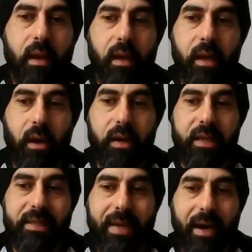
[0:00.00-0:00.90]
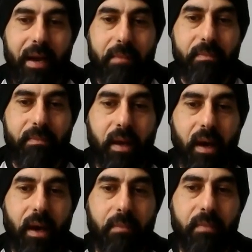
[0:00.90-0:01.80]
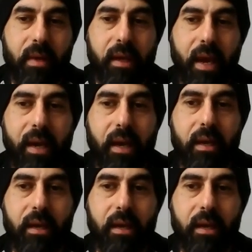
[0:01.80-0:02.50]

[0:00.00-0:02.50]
You know, it needs time. Getting in,